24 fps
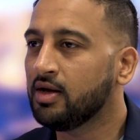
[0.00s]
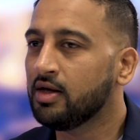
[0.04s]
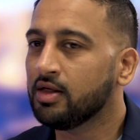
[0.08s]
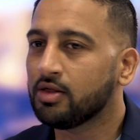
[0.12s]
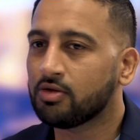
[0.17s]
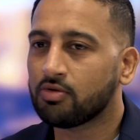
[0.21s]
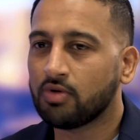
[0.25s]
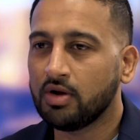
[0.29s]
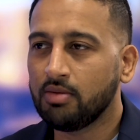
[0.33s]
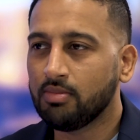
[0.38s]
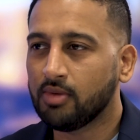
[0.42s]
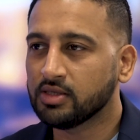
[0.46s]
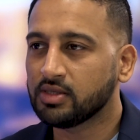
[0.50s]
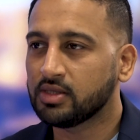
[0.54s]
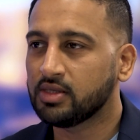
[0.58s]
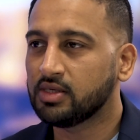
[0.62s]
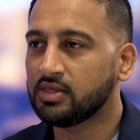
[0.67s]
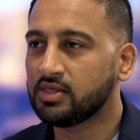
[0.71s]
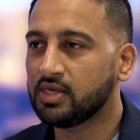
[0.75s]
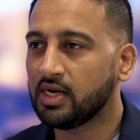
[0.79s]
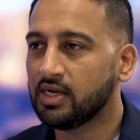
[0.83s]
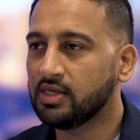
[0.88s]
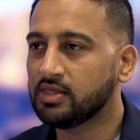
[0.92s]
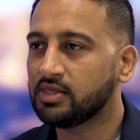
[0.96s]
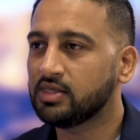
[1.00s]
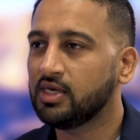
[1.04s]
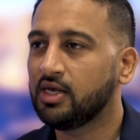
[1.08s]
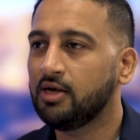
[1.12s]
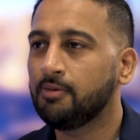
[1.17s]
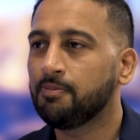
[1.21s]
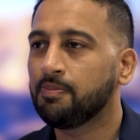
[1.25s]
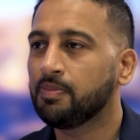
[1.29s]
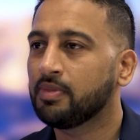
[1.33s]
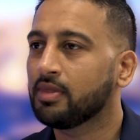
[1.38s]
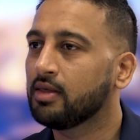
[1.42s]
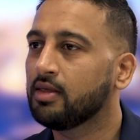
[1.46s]
3 months of the tenancy,
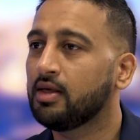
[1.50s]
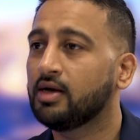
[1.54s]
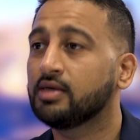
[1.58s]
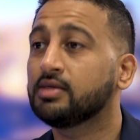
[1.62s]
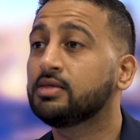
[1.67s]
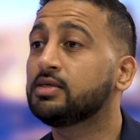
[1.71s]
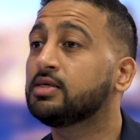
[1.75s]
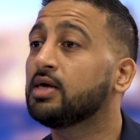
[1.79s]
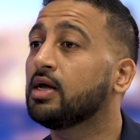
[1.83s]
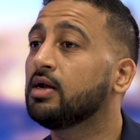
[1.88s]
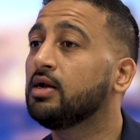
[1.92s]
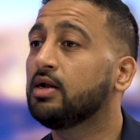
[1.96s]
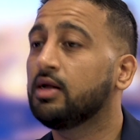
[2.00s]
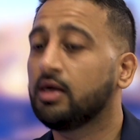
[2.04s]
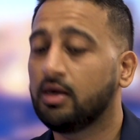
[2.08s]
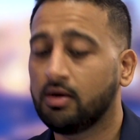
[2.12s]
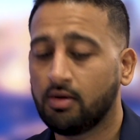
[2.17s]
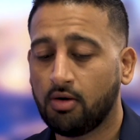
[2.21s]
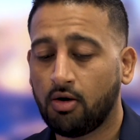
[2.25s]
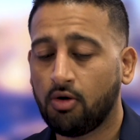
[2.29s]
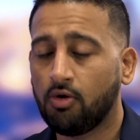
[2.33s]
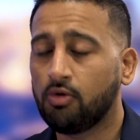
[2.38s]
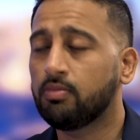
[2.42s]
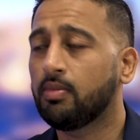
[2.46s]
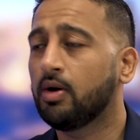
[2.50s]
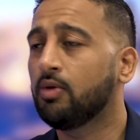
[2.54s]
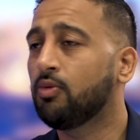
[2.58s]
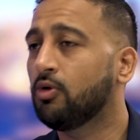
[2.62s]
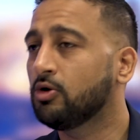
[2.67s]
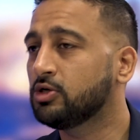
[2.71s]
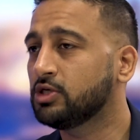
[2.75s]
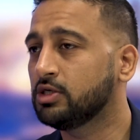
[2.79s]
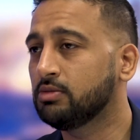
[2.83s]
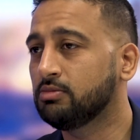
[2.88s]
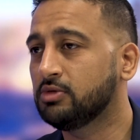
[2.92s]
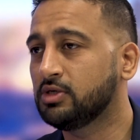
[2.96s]
that suddenly, oh, my
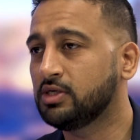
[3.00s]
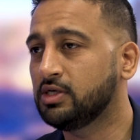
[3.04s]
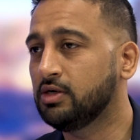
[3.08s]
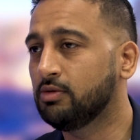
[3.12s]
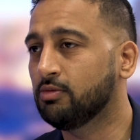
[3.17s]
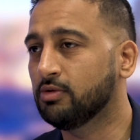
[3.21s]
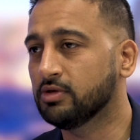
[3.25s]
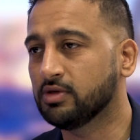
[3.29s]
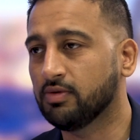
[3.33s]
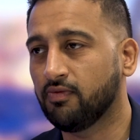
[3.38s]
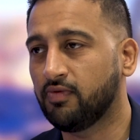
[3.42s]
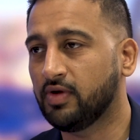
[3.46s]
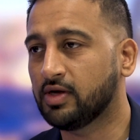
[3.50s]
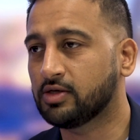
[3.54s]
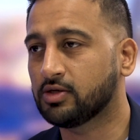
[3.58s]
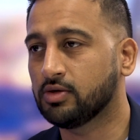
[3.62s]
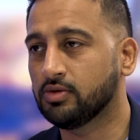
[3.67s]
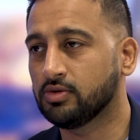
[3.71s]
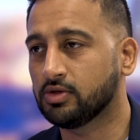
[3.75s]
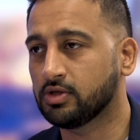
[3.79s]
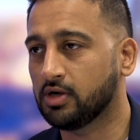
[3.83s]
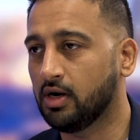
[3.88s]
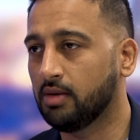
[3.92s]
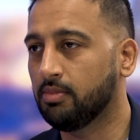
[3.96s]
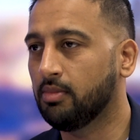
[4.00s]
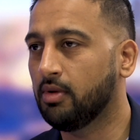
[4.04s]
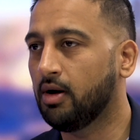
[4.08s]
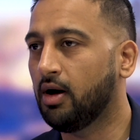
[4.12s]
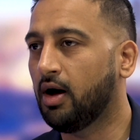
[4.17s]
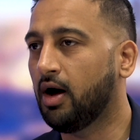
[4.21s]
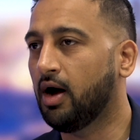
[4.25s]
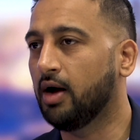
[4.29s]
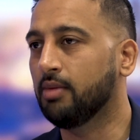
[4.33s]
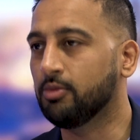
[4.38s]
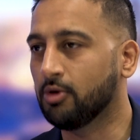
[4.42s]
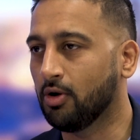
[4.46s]
washing machine wasn't fixed on time,
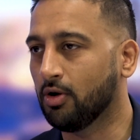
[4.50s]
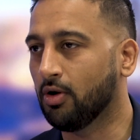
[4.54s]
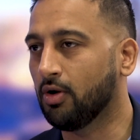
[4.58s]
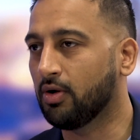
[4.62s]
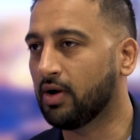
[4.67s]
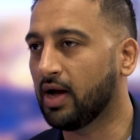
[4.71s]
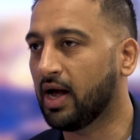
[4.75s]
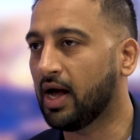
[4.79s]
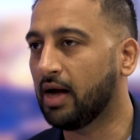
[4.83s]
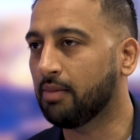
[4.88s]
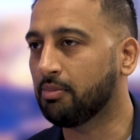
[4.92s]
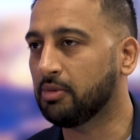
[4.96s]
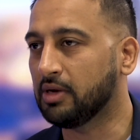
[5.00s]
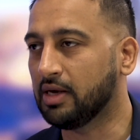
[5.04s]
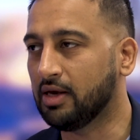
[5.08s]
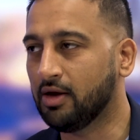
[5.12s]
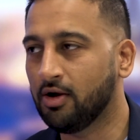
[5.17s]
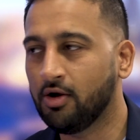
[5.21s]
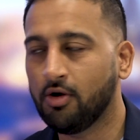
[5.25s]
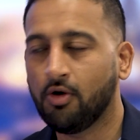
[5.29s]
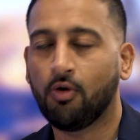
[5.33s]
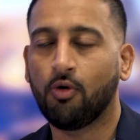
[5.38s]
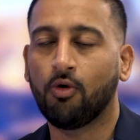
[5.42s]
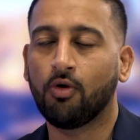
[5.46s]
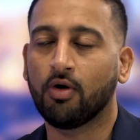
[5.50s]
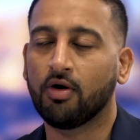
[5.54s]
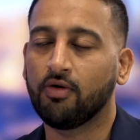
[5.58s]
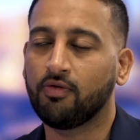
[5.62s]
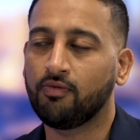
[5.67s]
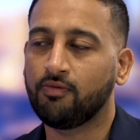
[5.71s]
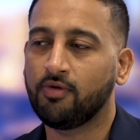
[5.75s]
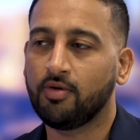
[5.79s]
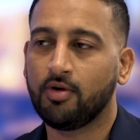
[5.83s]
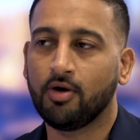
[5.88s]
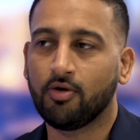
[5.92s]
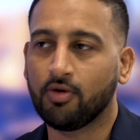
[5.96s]
I'm no longer happy. Or
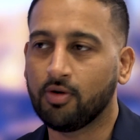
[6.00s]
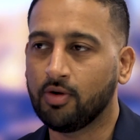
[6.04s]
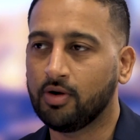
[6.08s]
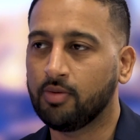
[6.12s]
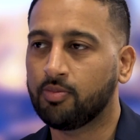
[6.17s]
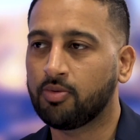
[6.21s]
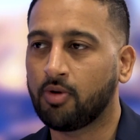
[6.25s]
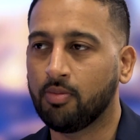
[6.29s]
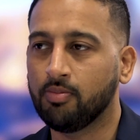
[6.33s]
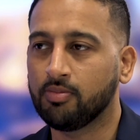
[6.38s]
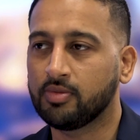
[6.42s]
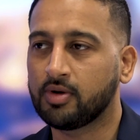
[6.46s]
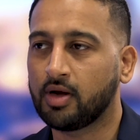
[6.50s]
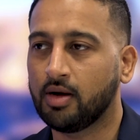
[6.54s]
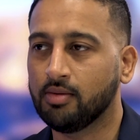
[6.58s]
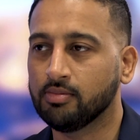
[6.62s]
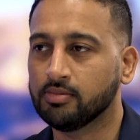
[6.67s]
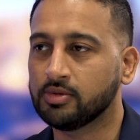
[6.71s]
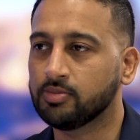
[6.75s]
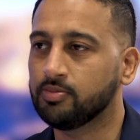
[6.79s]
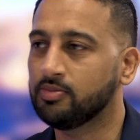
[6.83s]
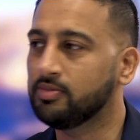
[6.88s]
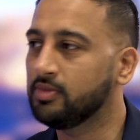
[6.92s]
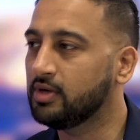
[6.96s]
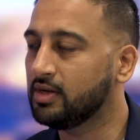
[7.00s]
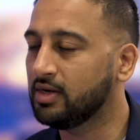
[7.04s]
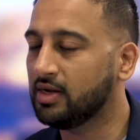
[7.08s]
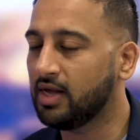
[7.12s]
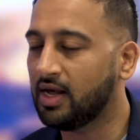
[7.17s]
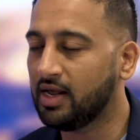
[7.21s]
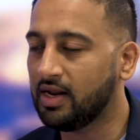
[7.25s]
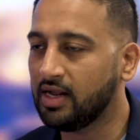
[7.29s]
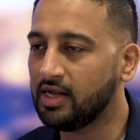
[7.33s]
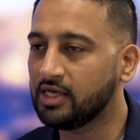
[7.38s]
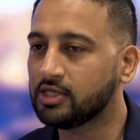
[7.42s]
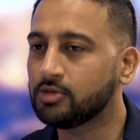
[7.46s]
a problem comes in,
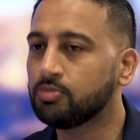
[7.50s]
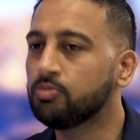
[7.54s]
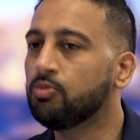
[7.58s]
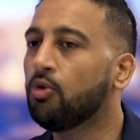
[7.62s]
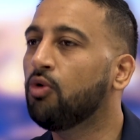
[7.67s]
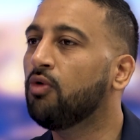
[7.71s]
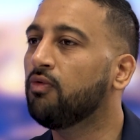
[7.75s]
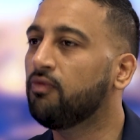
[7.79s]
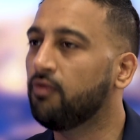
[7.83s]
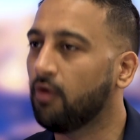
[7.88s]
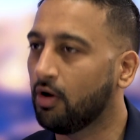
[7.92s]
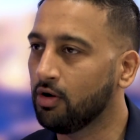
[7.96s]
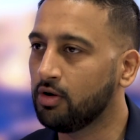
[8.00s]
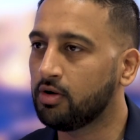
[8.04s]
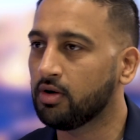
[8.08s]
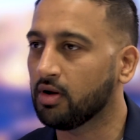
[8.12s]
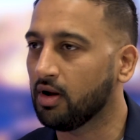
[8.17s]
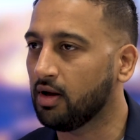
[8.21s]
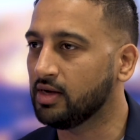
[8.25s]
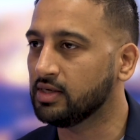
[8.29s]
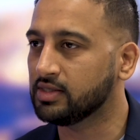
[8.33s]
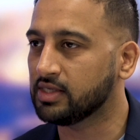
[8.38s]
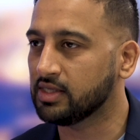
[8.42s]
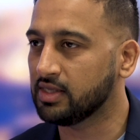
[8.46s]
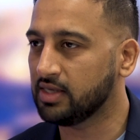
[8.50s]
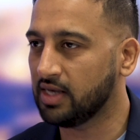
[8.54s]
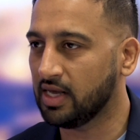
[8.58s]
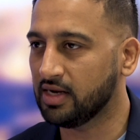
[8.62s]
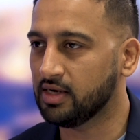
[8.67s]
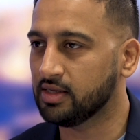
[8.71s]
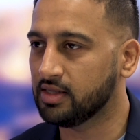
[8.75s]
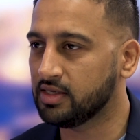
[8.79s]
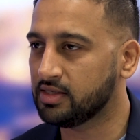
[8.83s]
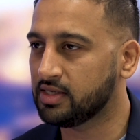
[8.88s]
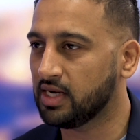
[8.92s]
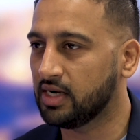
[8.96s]
it's more vocalised at the
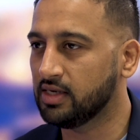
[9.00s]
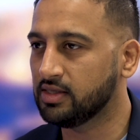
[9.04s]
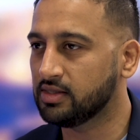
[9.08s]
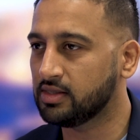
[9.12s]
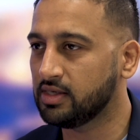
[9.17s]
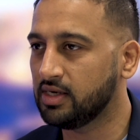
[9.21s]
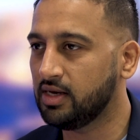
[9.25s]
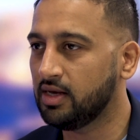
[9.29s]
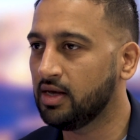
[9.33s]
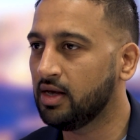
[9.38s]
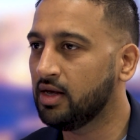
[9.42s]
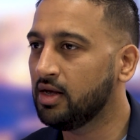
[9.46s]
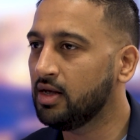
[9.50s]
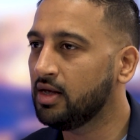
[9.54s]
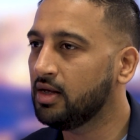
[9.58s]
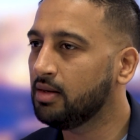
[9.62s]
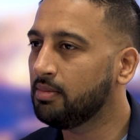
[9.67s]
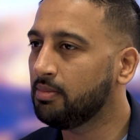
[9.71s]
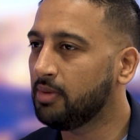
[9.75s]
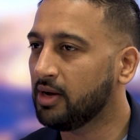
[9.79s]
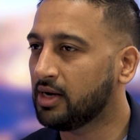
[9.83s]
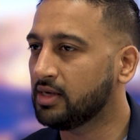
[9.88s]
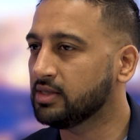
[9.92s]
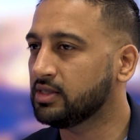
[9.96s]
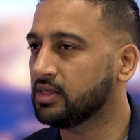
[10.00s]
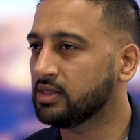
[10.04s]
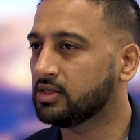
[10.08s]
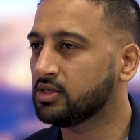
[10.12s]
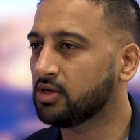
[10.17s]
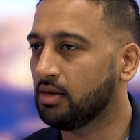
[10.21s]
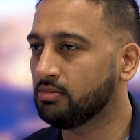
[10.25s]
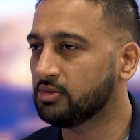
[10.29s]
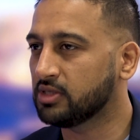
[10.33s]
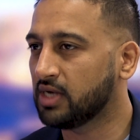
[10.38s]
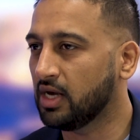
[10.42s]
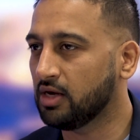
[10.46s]
end of the tenancy because it's
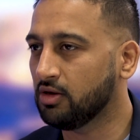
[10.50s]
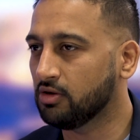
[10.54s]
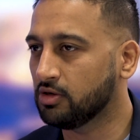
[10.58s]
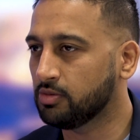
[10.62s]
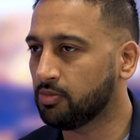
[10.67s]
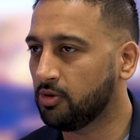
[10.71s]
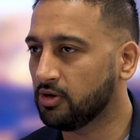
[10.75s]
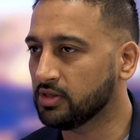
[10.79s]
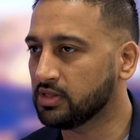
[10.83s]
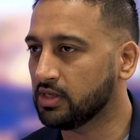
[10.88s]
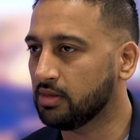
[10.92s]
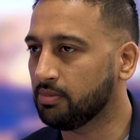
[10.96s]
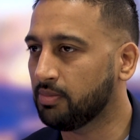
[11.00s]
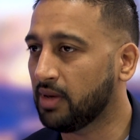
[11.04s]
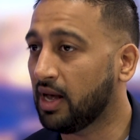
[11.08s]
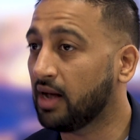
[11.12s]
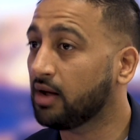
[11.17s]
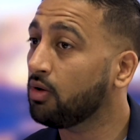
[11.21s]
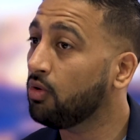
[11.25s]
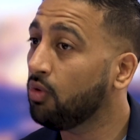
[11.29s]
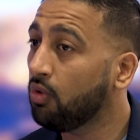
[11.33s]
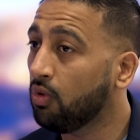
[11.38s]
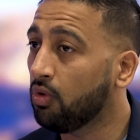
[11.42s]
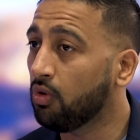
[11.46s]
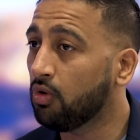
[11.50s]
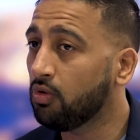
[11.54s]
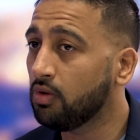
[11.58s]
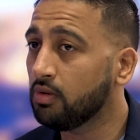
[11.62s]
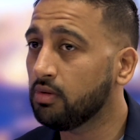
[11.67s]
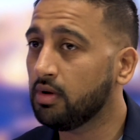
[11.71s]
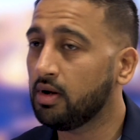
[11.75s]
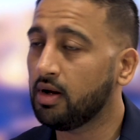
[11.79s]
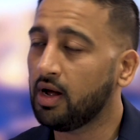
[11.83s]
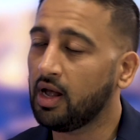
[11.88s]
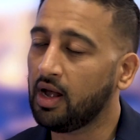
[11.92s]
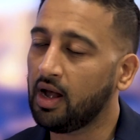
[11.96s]
time to get your deposit back,
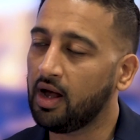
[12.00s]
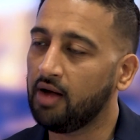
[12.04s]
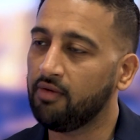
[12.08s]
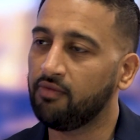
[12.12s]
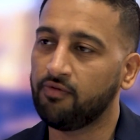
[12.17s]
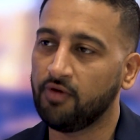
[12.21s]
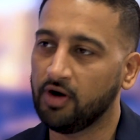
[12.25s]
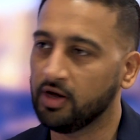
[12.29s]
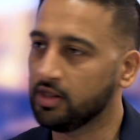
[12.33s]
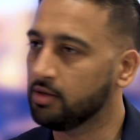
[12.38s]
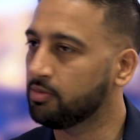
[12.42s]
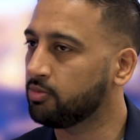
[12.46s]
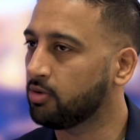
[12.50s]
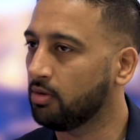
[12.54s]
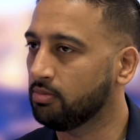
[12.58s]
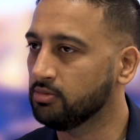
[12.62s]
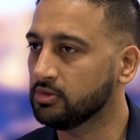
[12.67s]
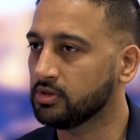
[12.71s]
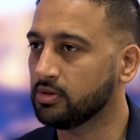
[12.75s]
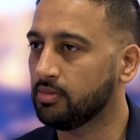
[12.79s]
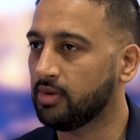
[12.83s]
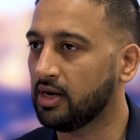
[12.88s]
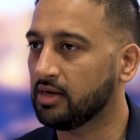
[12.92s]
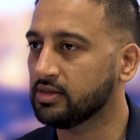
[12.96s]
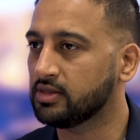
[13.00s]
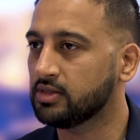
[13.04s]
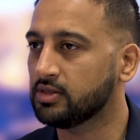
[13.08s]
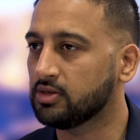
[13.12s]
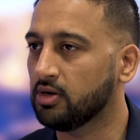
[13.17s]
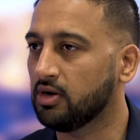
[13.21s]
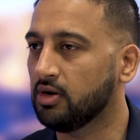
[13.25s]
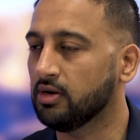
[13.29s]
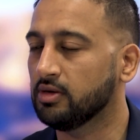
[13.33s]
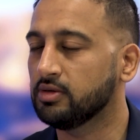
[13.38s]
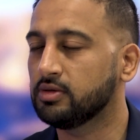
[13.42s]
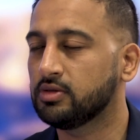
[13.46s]
or a further problem's about to
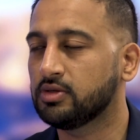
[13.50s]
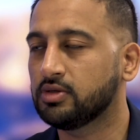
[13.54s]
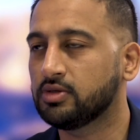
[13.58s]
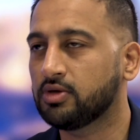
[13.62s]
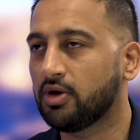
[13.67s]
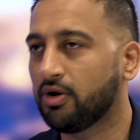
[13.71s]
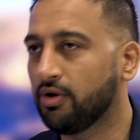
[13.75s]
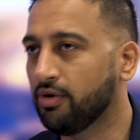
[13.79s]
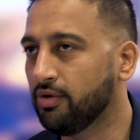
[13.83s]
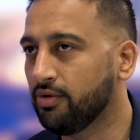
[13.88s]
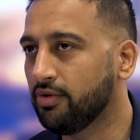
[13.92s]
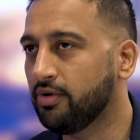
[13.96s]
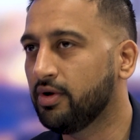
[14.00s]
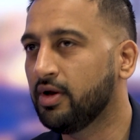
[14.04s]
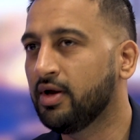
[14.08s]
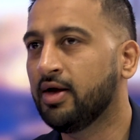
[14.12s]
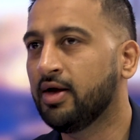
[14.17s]
start. So